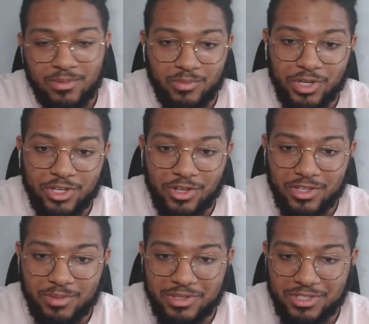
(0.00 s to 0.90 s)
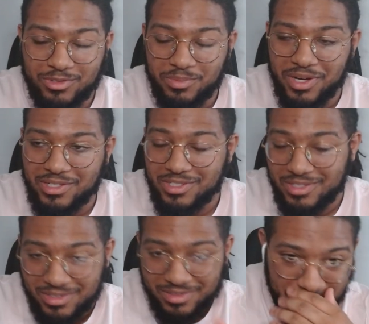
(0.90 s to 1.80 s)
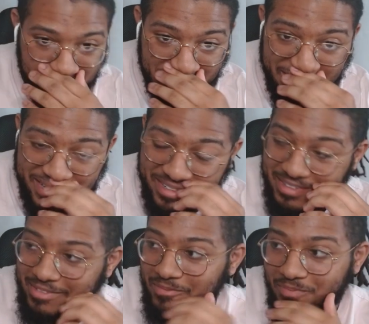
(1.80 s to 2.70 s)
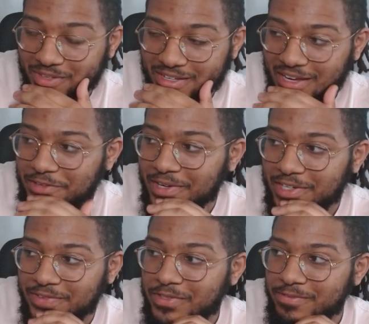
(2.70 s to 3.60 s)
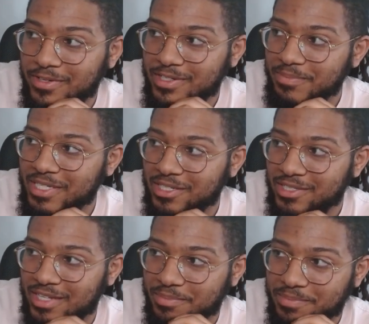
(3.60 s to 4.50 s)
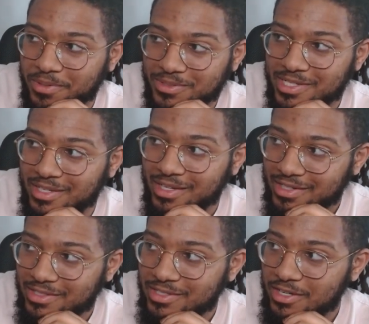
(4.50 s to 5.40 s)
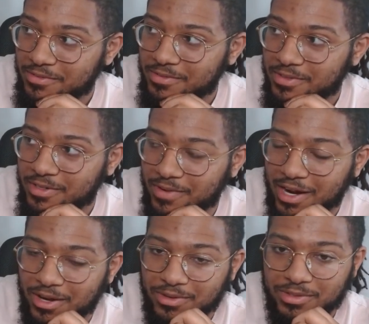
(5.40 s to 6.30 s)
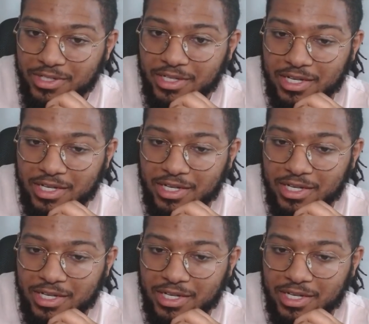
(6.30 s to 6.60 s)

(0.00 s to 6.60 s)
what do y'all think about these robots? And I find it really funny because I've been posting a lot of stuff around